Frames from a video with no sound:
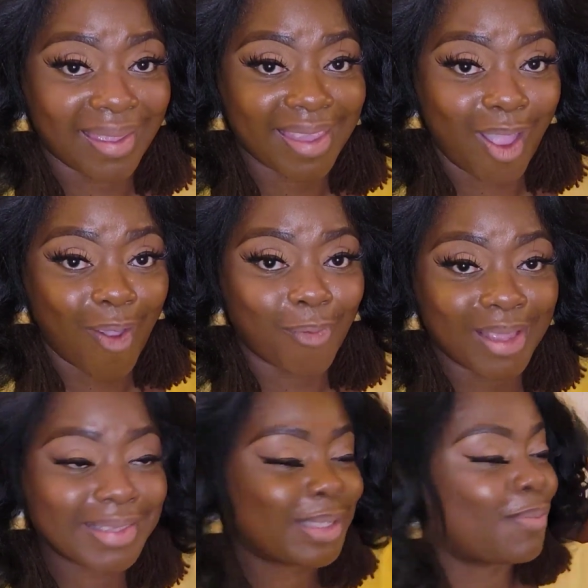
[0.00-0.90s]
y'all.
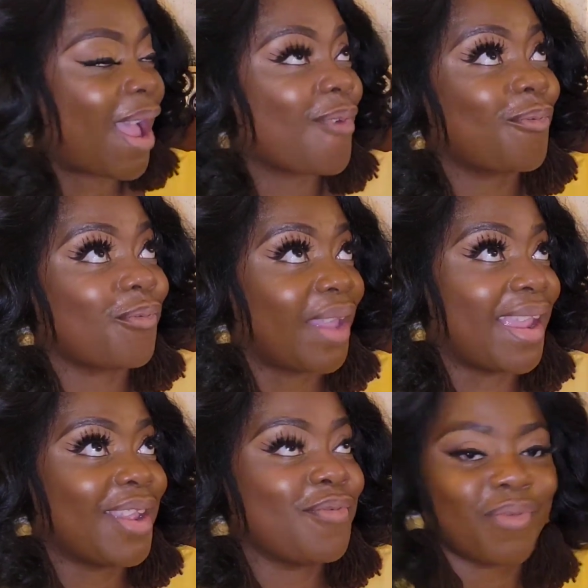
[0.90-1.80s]
It's my
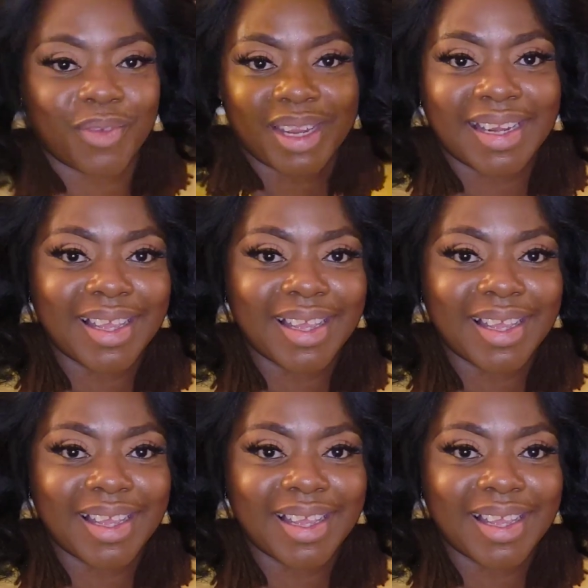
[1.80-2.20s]
favorite